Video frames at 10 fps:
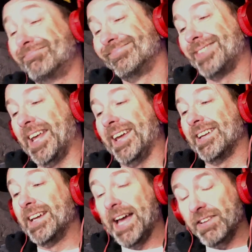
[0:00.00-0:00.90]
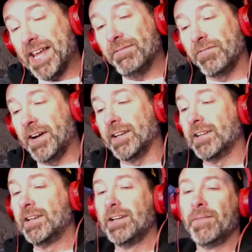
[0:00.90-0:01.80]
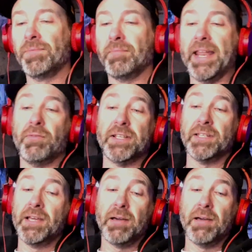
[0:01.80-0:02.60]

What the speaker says: Today, I was having fun. But anyways,